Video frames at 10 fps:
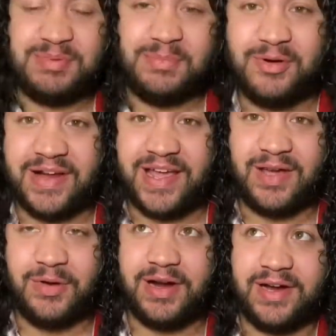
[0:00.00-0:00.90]
good
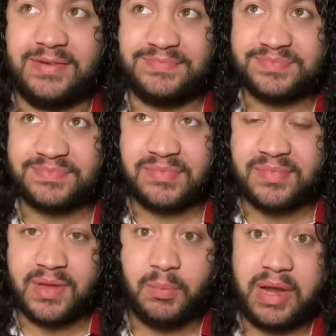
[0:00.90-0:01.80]
morning or
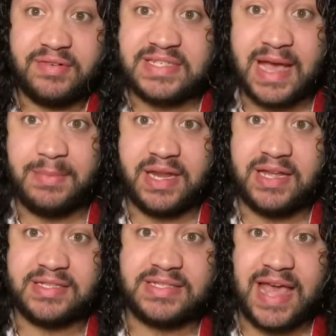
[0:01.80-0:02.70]
whatever time it
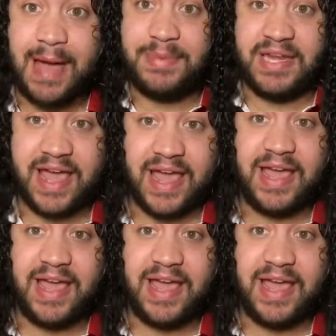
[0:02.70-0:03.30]
is. Happy day,